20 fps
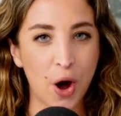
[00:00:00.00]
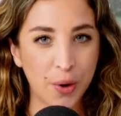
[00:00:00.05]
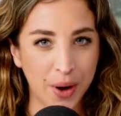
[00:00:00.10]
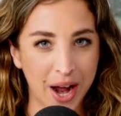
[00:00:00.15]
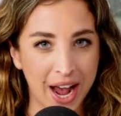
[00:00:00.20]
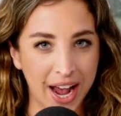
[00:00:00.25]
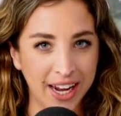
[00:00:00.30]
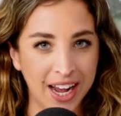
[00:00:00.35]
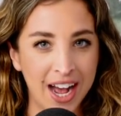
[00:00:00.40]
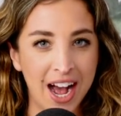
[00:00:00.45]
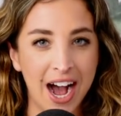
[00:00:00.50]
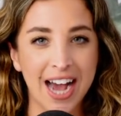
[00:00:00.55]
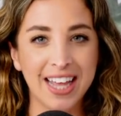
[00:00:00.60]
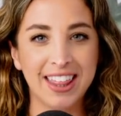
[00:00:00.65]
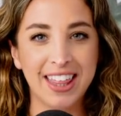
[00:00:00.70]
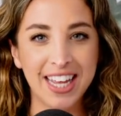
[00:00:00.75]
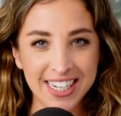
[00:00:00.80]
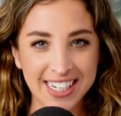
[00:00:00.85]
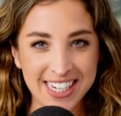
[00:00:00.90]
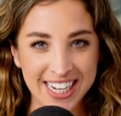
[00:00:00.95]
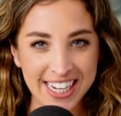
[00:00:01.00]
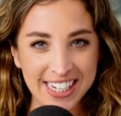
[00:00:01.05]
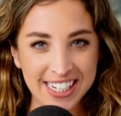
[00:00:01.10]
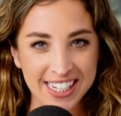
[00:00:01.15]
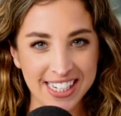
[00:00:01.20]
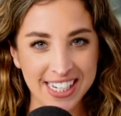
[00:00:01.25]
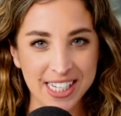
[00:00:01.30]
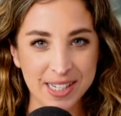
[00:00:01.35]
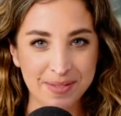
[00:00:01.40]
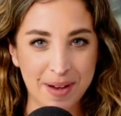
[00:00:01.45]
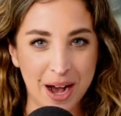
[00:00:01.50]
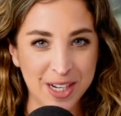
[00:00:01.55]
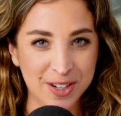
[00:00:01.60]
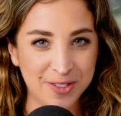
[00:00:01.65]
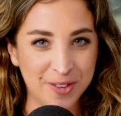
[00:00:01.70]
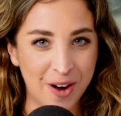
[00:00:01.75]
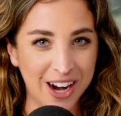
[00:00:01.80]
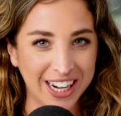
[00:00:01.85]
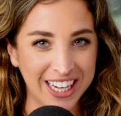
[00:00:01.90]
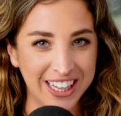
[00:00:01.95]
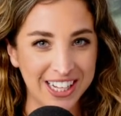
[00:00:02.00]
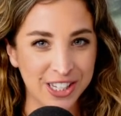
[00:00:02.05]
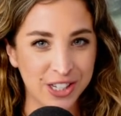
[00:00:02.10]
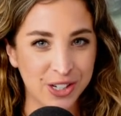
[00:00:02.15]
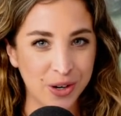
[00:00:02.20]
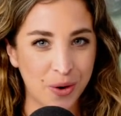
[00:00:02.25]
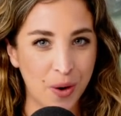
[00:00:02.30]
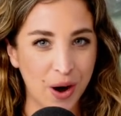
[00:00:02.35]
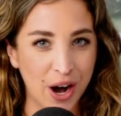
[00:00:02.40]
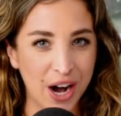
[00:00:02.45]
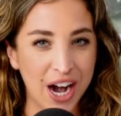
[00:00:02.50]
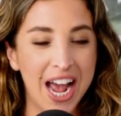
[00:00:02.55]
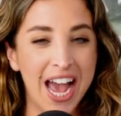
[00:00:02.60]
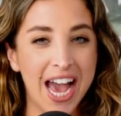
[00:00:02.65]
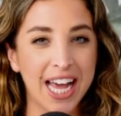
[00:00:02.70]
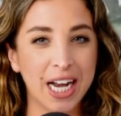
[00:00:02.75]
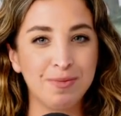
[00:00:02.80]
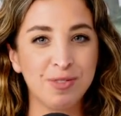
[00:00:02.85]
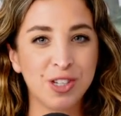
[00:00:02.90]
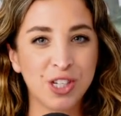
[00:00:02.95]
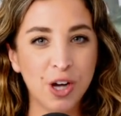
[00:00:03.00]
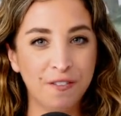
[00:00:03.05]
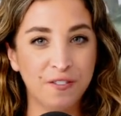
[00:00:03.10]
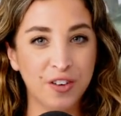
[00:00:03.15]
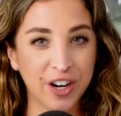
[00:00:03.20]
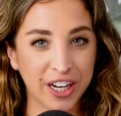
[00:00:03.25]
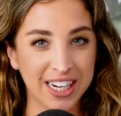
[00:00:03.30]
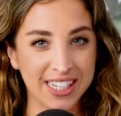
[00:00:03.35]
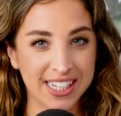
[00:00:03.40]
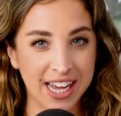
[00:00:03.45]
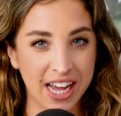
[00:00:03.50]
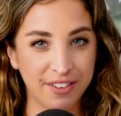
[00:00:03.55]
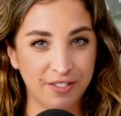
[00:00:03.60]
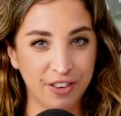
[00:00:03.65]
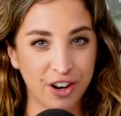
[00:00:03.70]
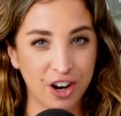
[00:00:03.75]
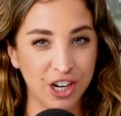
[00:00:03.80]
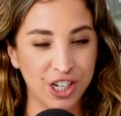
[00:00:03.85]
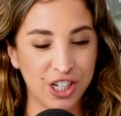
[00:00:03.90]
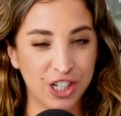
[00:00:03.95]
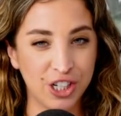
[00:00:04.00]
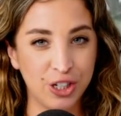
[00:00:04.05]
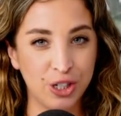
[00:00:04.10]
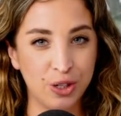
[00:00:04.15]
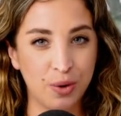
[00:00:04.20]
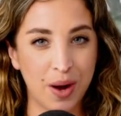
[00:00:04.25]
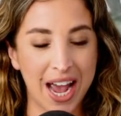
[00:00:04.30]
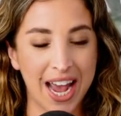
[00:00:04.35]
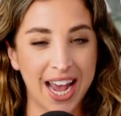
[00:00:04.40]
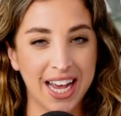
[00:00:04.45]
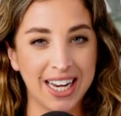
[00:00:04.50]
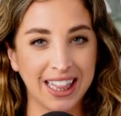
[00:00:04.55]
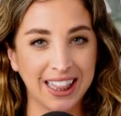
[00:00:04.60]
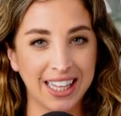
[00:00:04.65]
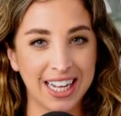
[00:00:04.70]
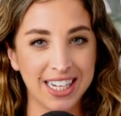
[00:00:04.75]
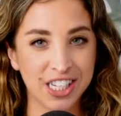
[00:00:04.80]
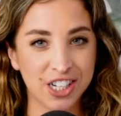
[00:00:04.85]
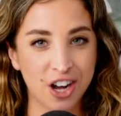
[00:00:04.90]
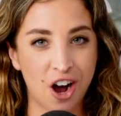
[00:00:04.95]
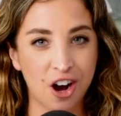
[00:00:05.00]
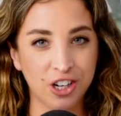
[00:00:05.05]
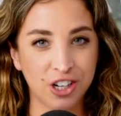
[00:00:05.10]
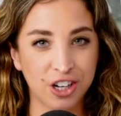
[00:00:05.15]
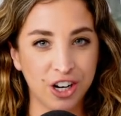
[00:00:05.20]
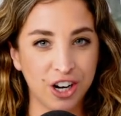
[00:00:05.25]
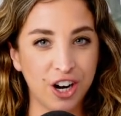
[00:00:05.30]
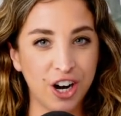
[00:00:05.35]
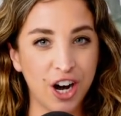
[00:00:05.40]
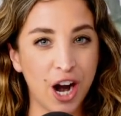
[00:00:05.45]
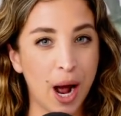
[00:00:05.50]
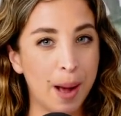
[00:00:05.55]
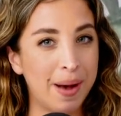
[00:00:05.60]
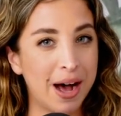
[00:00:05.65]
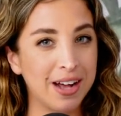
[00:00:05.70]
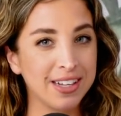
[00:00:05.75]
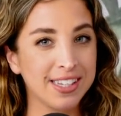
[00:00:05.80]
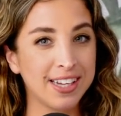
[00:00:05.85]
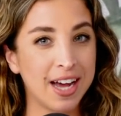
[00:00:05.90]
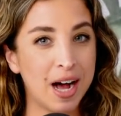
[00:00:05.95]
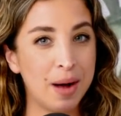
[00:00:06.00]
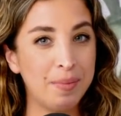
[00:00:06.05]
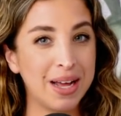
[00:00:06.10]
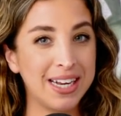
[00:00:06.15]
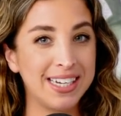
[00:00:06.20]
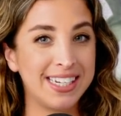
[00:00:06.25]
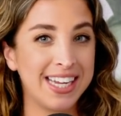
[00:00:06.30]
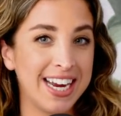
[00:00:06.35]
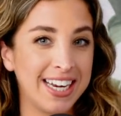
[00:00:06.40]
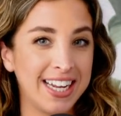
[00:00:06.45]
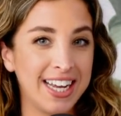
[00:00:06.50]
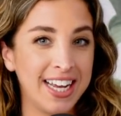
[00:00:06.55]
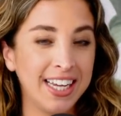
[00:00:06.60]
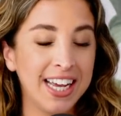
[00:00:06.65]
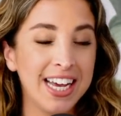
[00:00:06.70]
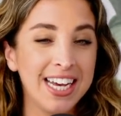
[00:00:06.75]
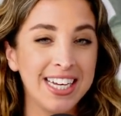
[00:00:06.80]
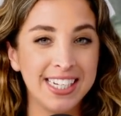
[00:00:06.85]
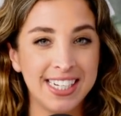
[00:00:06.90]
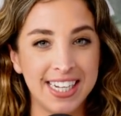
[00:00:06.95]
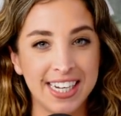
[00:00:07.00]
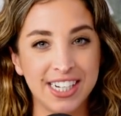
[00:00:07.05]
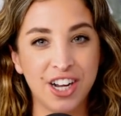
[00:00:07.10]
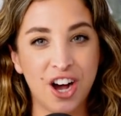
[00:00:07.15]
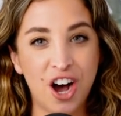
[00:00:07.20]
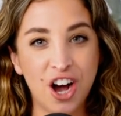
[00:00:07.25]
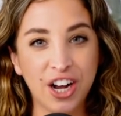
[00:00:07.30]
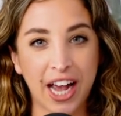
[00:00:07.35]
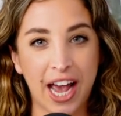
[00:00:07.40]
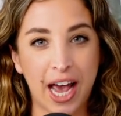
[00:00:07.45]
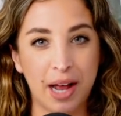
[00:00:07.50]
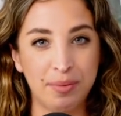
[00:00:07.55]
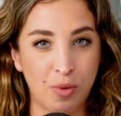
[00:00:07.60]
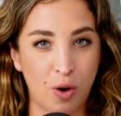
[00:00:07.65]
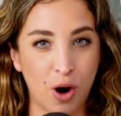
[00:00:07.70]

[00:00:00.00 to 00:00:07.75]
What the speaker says: Okay, I think Tinx is about to walk in this door and I'm so freaking excited for her too, and let's talk to her about some dating, TikTok, and